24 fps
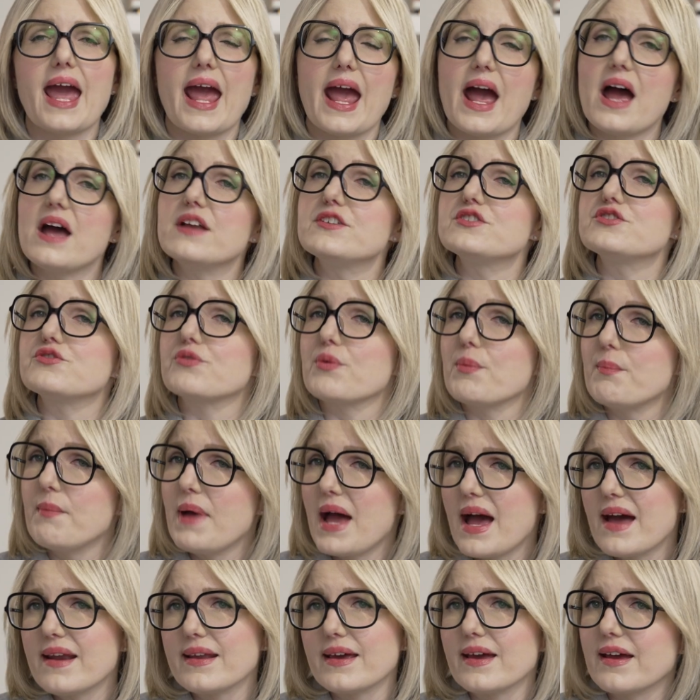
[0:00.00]
and
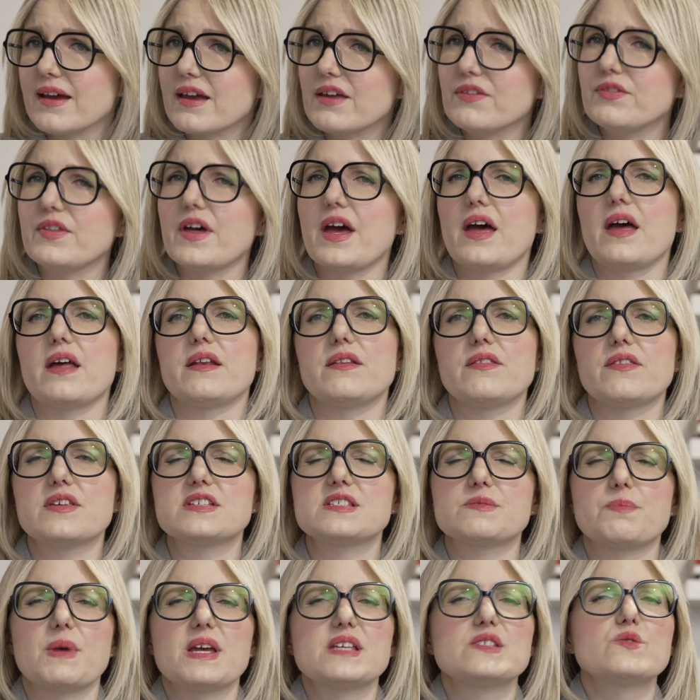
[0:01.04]
dramatic than the
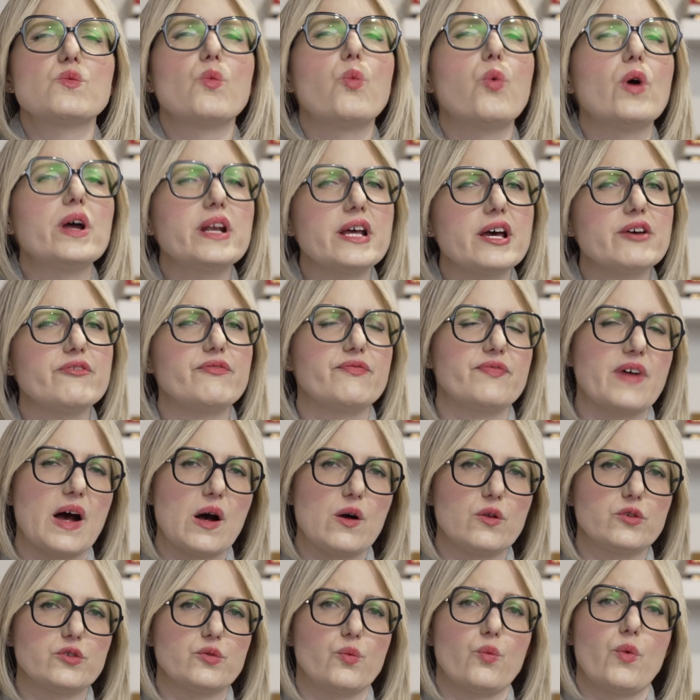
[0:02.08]
space would have
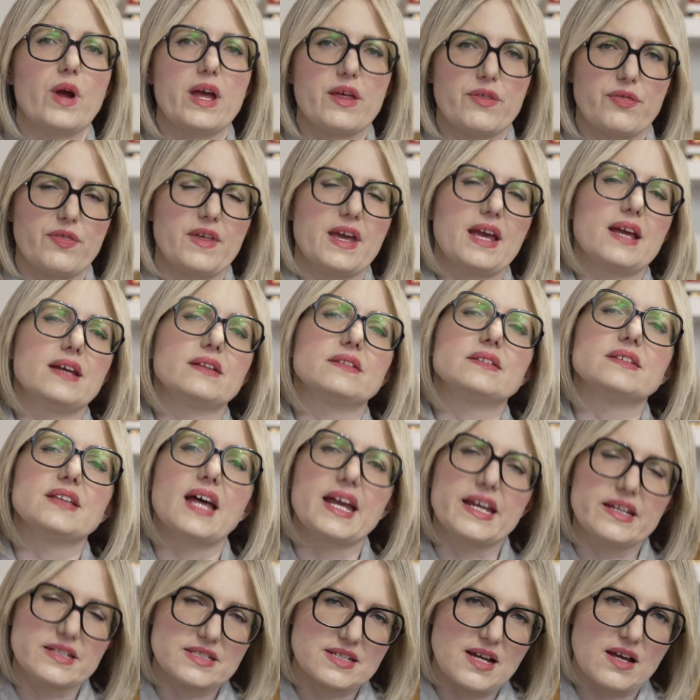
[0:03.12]
felt with a
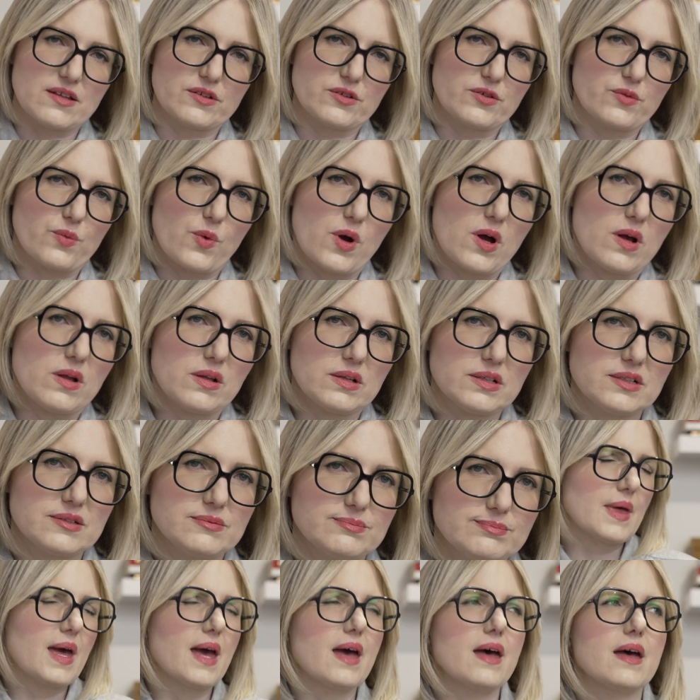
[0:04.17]
light colored wall.
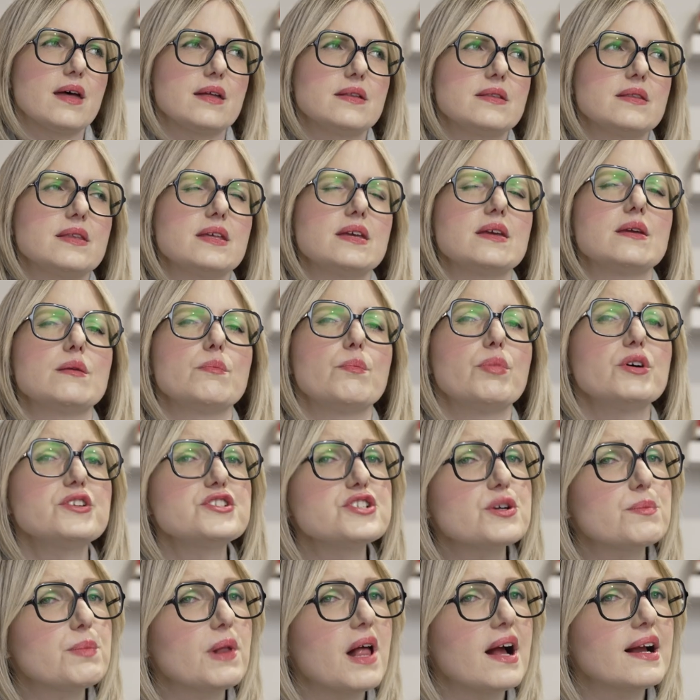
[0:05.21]
And the
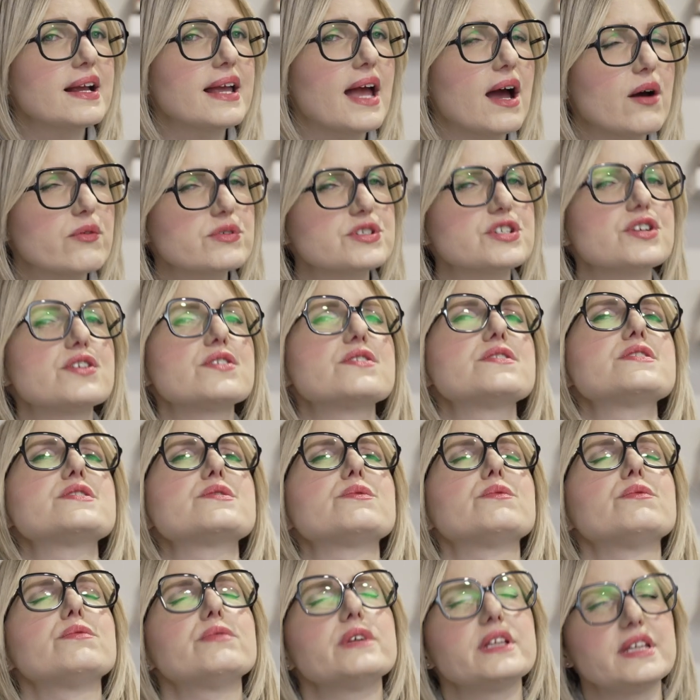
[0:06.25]
butcher block counters
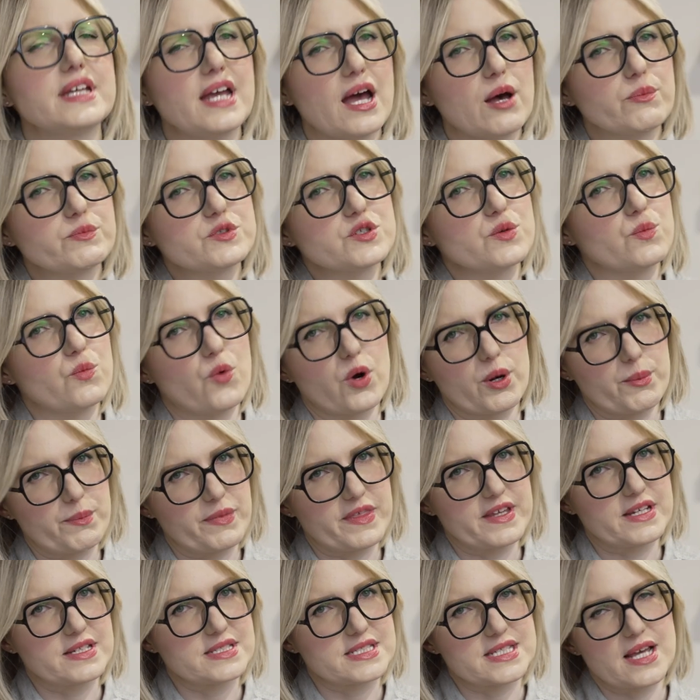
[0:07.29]
really help to warm
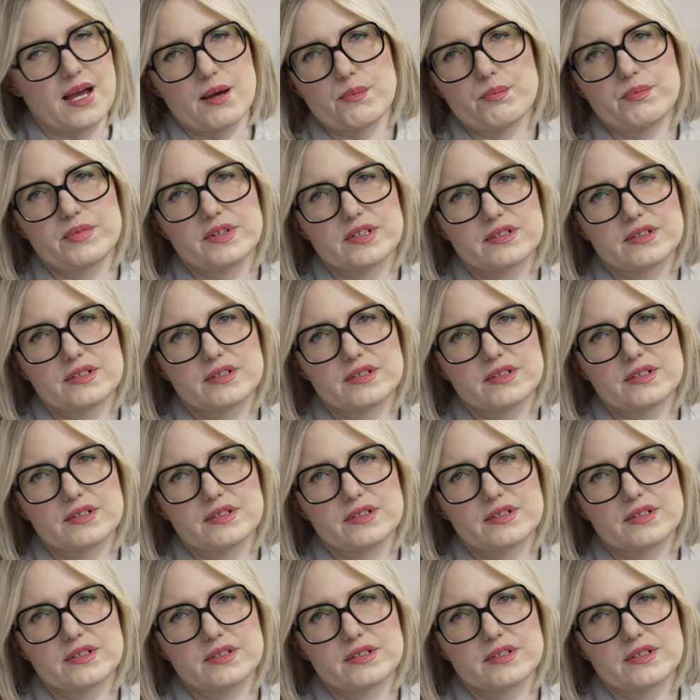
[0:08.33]
things up.